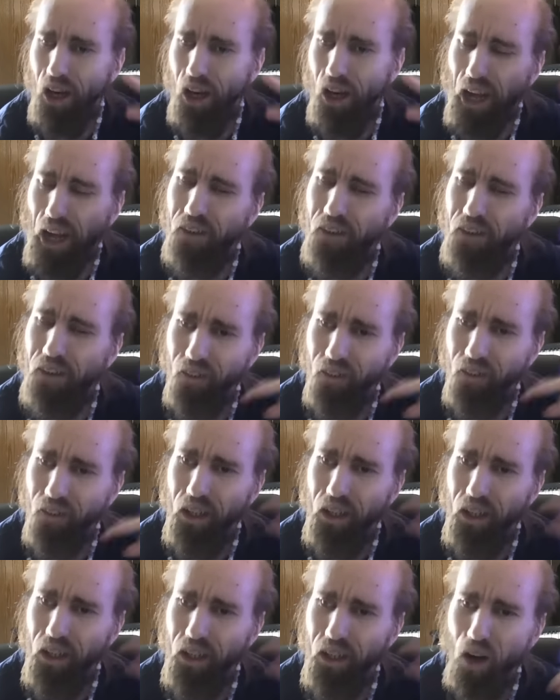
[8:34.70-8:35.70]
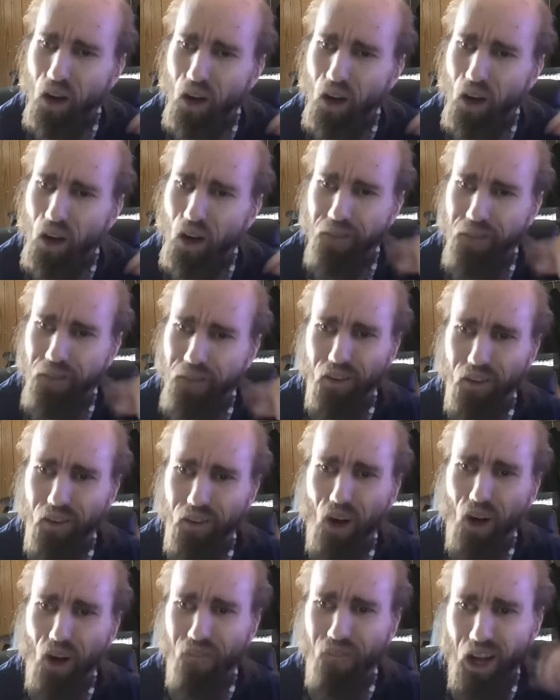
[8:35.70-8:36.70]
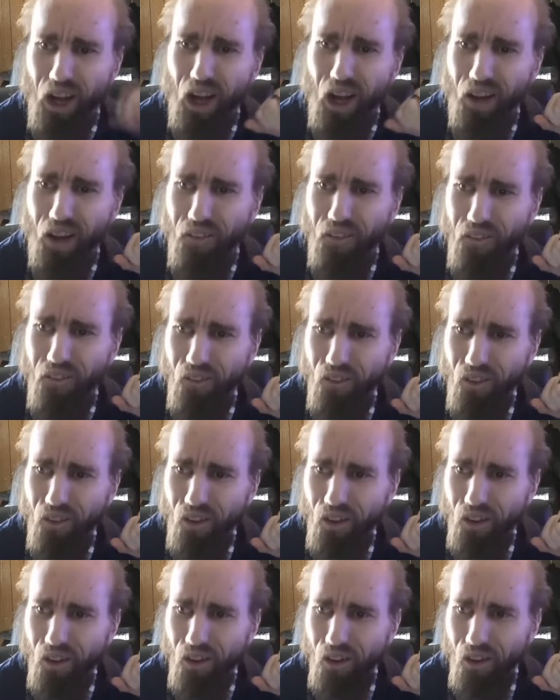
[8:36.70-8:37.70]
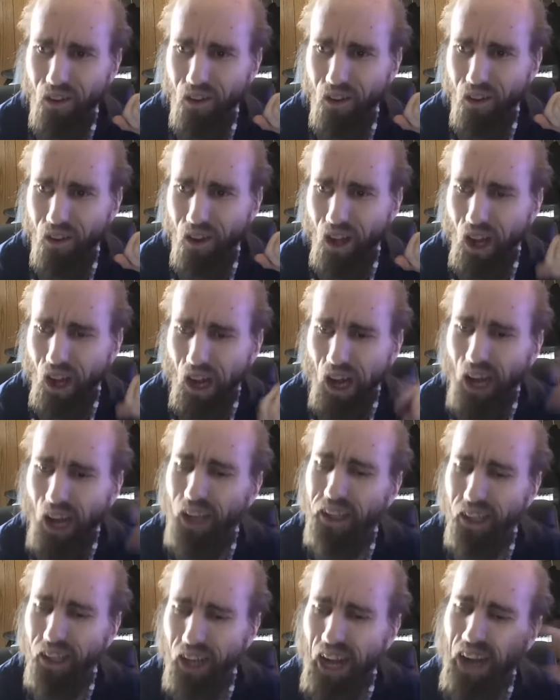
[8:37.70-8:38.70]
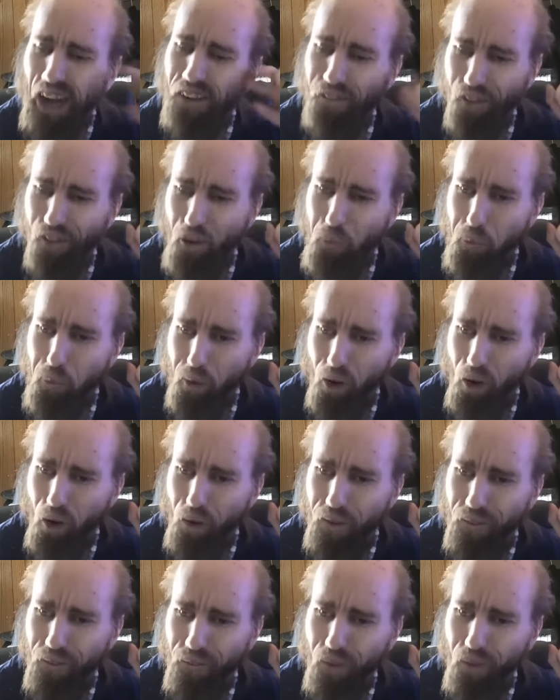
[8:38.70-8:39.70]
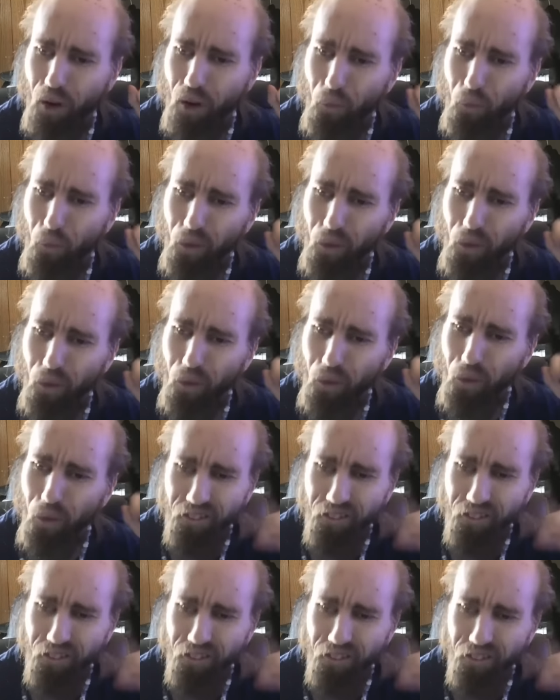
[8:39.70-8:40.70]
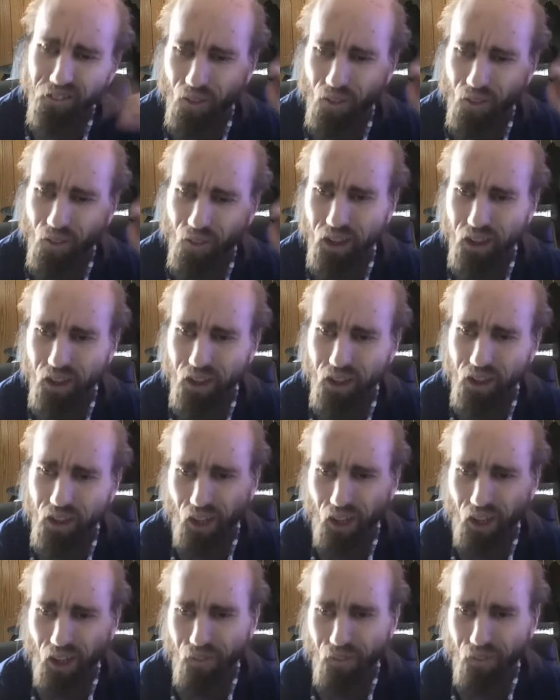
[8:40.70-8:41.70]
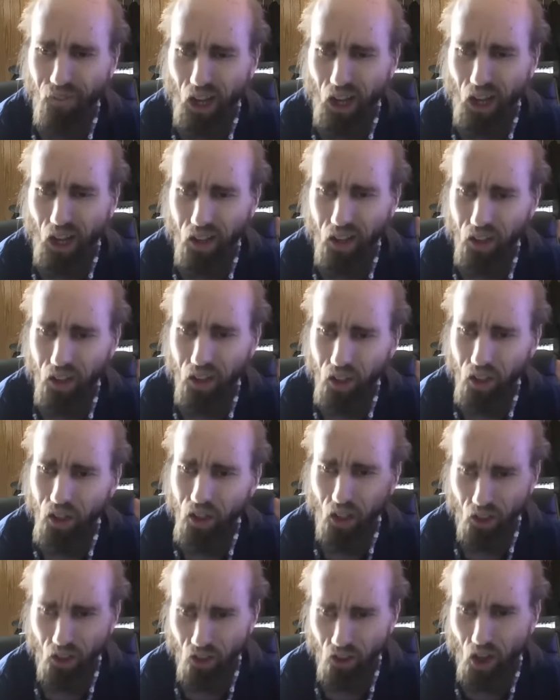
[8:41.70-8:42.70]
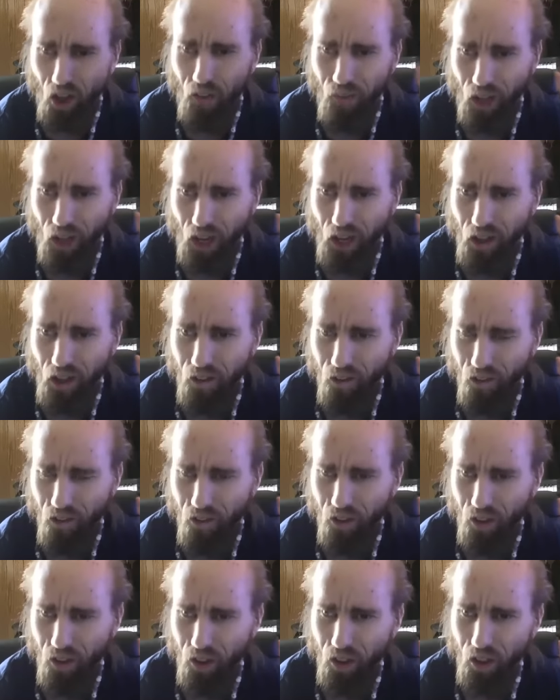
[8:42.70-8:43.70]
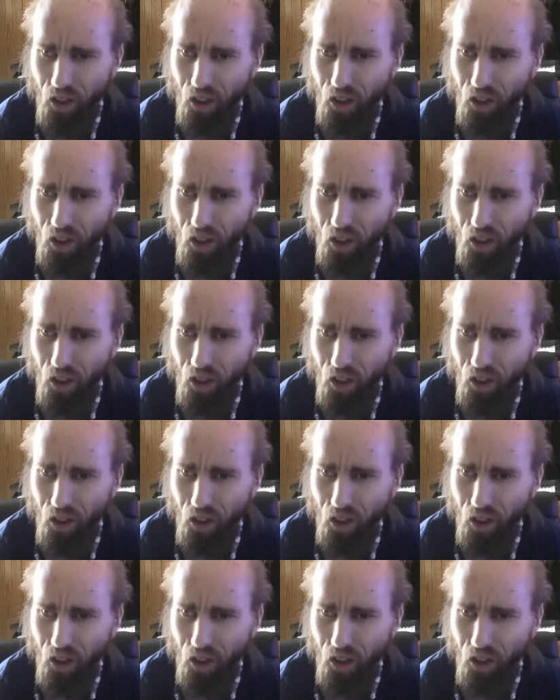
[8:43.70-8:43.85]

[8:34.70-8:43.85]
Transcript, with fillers: And actually, not a weave? No, I'm not. I can actually prove without a shadow of a doubt that I'm not, you dumbass.